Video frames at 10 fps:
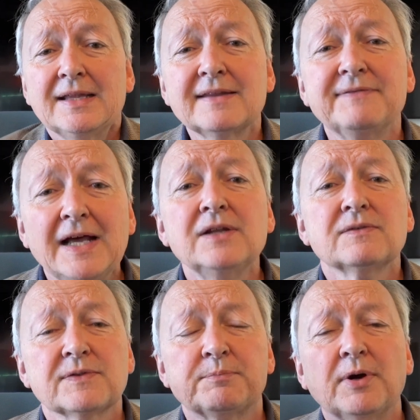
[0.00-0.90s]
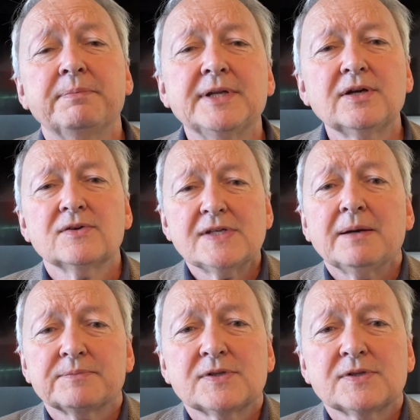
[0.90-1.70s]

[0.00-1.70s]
the value of the property goes up.